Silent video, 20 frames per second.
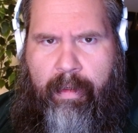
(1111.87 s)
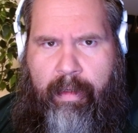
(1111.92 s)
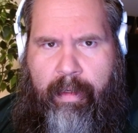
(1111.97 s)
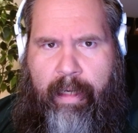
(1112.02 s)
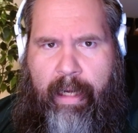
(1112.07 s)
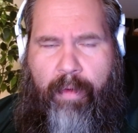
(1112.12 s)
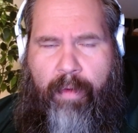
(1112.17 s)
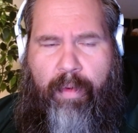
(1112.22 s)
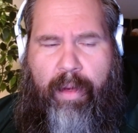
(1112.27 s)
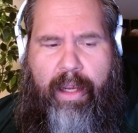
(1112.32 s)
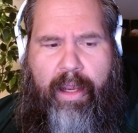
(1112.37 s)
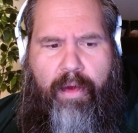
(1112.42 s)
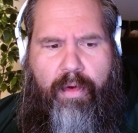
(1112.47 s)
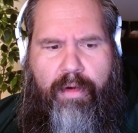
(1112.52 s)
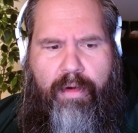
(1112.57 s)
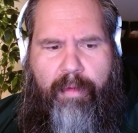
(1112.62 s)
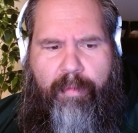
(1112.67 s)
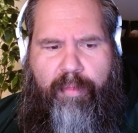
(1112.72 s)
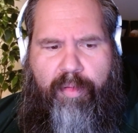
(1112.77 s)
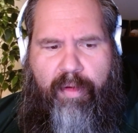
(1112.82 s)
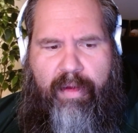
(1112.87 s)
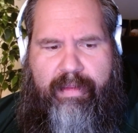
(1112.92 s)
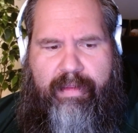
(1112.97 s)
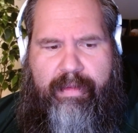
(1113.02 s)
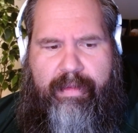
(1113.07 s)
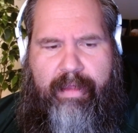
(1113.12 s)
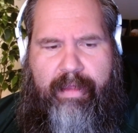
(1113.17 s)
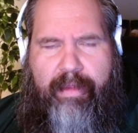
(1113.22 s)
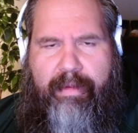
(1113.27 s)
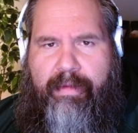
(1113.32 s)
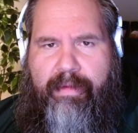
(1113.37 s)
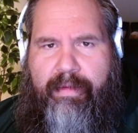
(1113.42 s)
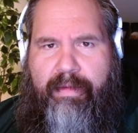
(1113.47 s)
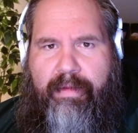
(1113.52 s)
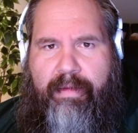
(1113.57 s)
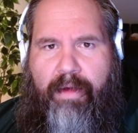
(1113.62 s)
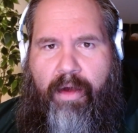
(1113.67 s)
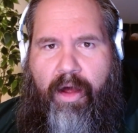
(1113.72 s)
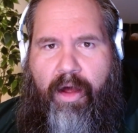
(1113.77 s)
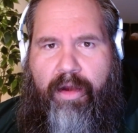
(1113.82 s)
Now we go to
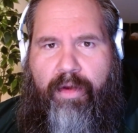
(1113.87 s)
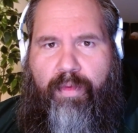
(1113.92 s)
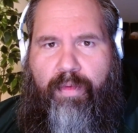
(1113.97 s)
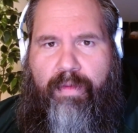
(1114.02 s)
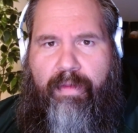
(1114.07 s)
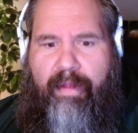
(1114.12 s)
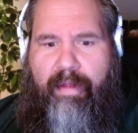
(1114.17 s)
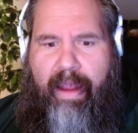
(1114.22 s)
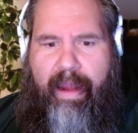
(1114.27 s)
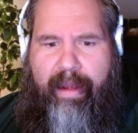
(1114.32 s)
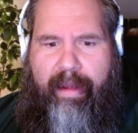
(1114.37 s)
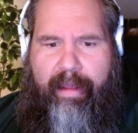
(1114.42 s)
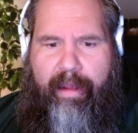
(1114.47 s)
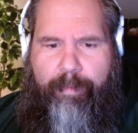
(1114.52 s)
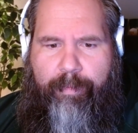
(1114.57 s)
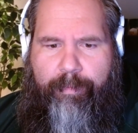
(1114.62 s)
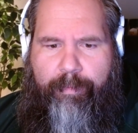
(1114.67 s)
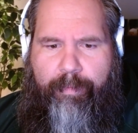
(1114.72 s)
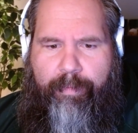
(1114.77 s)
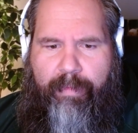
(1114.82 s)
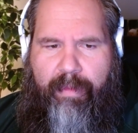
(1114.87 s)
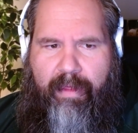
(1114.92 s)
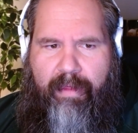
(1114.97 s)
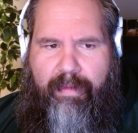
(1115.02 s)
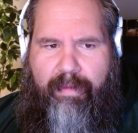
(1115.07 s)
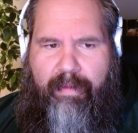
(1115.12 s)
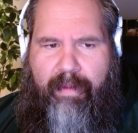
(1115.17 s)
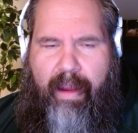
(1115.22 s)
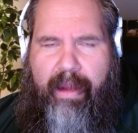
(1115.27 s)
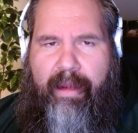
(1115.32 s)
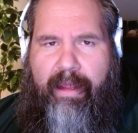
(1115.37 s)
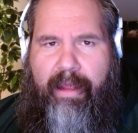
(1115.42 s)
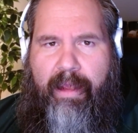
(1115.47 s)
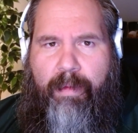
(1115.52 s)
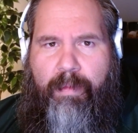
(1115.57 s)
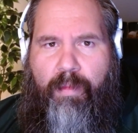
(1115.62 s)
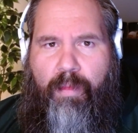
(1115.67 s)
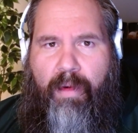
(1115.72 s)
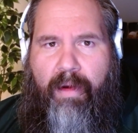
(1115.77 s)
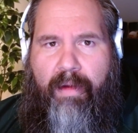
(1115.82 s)
Princess Auto Stadium, the
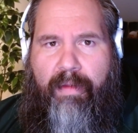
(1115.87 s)
stadium where